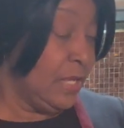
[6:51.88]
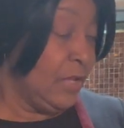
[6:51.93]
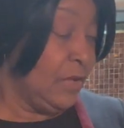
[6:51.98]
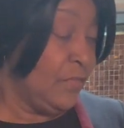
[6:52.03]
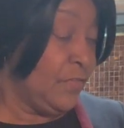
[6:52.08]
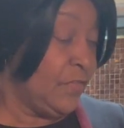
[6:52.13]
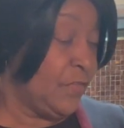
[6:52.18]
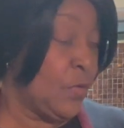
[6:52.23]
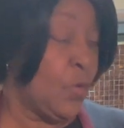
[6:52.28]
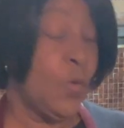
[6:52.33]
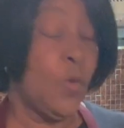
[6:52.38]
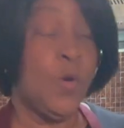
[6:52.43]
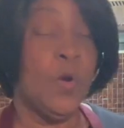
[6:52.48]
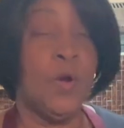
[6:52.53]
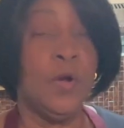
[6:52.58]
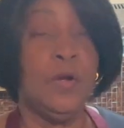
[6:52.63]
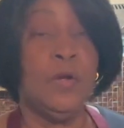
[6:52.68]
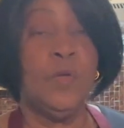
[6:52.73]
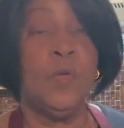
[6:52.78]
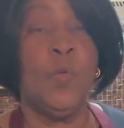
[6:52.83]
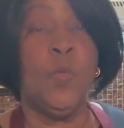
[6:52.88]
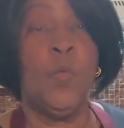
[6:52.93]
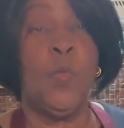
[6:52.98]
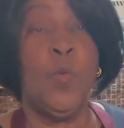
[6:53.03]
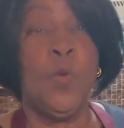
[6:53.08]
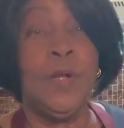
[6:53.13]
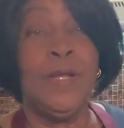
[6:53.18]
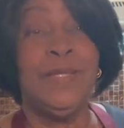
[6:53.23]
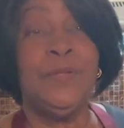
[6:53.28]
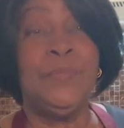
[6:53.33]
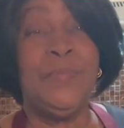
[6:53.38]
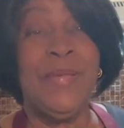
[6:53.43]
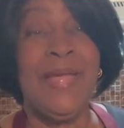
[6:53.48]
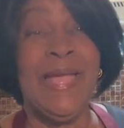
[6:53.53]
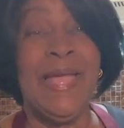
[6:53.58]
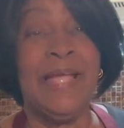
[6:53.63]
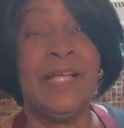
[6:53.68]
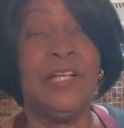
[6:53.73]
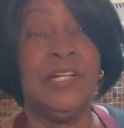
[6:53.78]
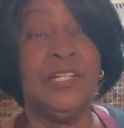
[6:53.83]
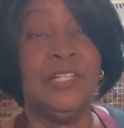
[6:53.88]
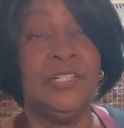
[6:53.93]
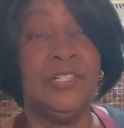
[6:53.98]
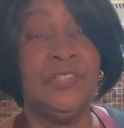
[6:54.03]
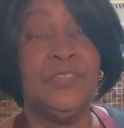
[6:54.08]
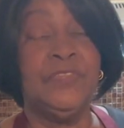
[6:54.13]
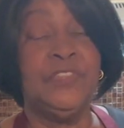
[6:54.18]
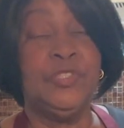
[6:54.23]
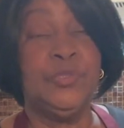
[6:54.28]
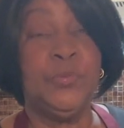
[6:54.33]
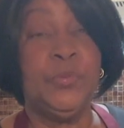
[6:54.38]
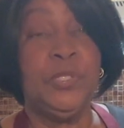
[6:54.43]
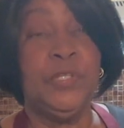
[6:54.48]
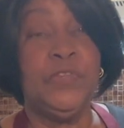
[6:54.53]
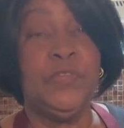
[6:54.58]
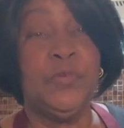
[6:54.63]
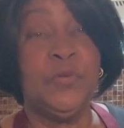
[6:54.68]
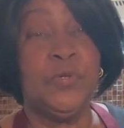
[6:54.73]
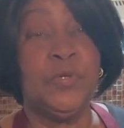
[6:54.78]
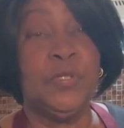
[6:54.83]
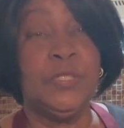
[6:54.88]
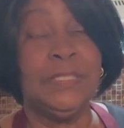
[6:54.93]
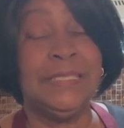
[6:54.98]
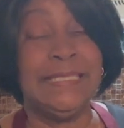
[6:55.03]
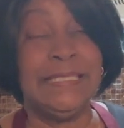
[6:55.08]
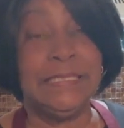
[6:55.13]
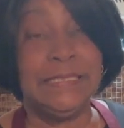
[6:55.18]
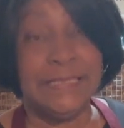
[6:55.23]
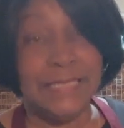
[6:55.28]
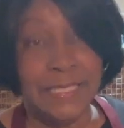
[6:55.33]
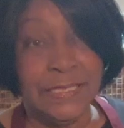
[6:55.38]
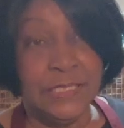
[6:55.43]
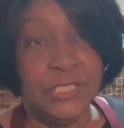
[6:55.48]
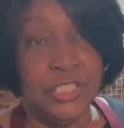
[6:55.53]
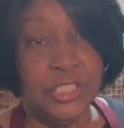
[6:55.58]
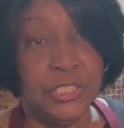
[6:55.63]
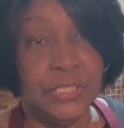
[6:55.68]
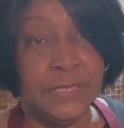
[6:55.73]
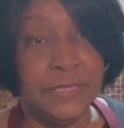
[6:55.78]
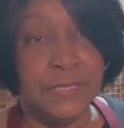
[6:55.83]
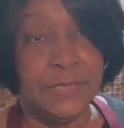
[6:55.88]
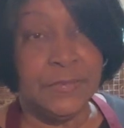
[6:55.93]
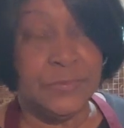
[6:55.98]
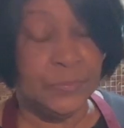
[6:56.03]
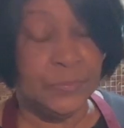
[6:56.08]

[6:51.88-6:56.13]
for 1 pack of 24 link sausages.